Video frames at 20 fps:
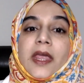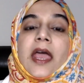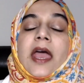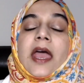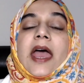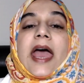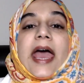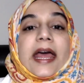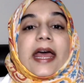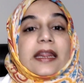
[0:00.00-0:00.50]

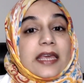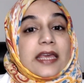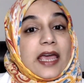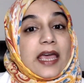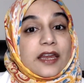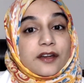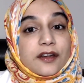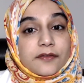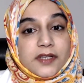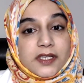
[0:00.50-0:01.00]
At the end
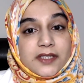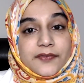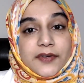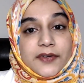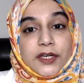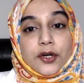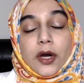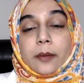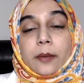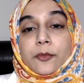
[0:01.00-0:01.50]
of this video,
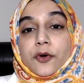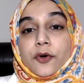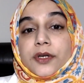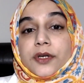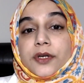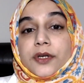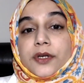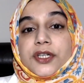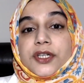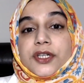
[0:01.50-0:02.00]
I'm going to
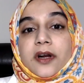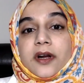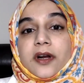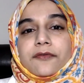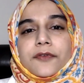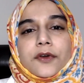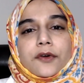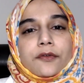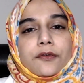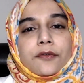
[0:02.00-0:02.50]
share a
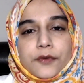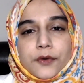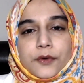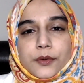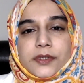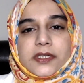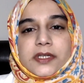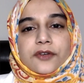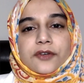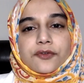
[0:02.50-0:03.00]
few foods
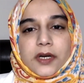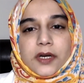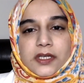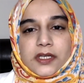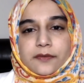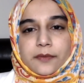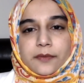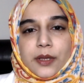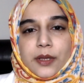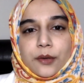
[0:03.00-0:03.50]
and drinks
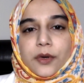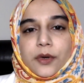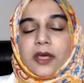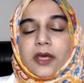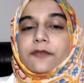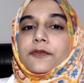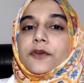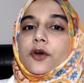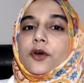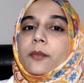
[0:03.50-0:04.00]
with If
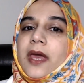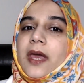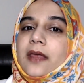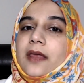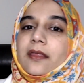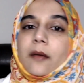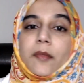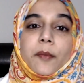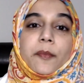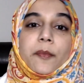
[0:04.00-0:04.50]
you make them
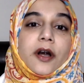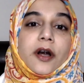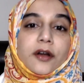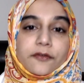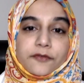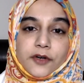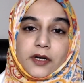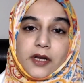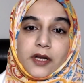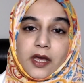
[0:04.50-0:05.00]
a part of
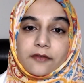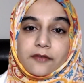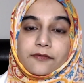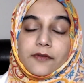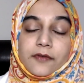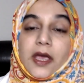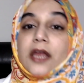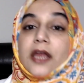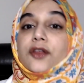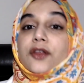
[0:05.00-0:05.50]
your life
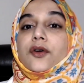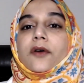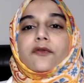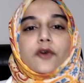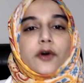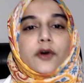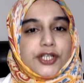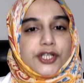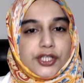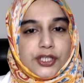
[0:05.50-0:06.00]
and you
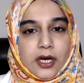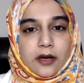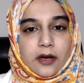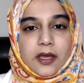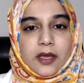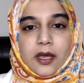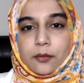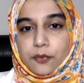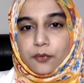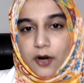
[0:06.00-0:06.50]
avoid junk and
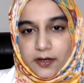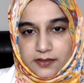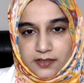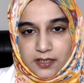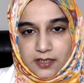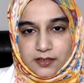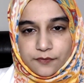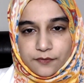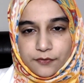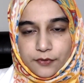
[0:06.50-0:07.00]

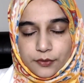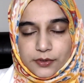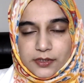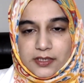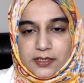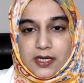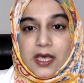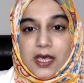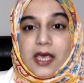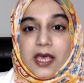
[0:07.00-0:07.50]
processed foods,
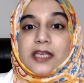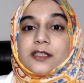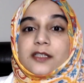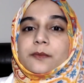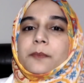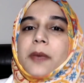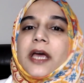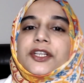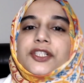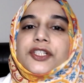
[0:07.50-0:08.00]

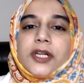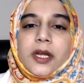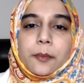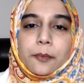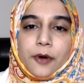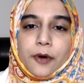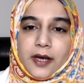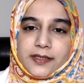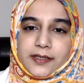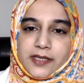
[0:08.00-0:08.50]
especially
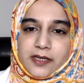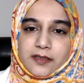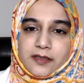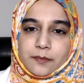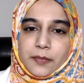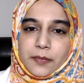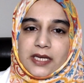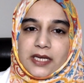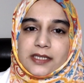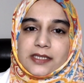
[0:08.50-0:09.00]
processed
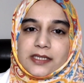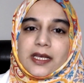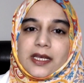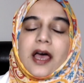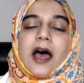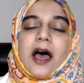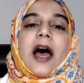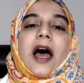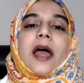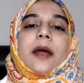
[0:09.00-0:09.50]
meats,
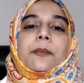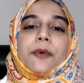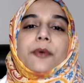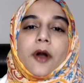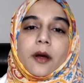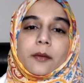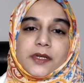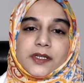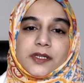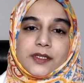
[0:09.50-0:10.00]
I
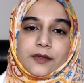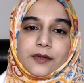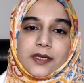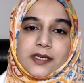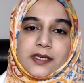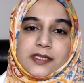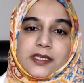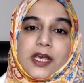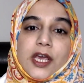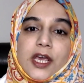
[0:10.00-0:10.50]
promise you this,
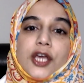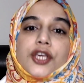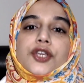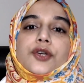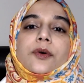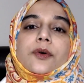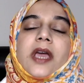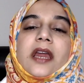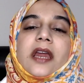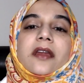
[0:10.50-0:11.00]
you
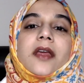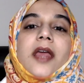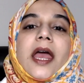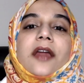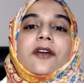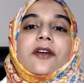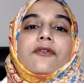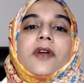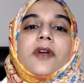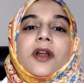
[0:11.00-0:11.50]
can get
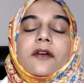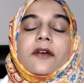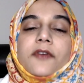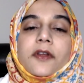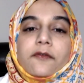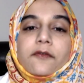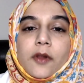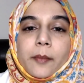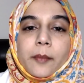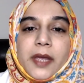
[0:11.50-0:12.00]
rid of
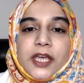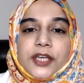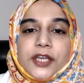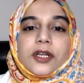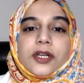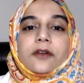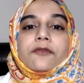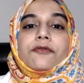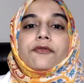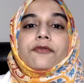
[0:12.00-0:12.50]
inflammation
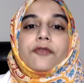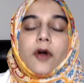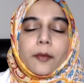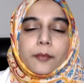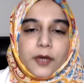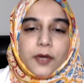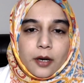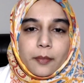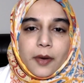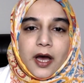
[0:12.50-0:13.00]
from
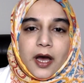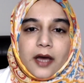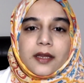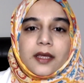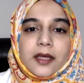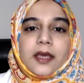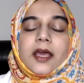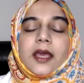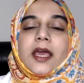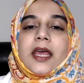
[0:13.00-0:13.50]
your body
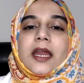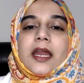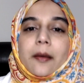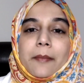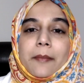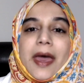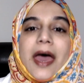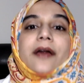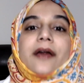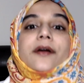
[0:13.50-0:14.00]
in a
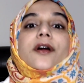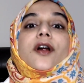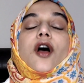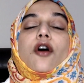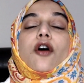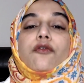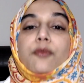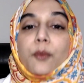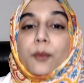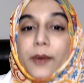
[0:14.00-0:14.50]
matter of
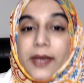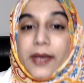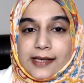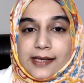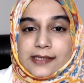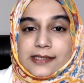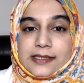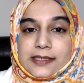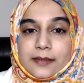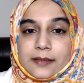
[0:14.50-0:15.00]
weeks.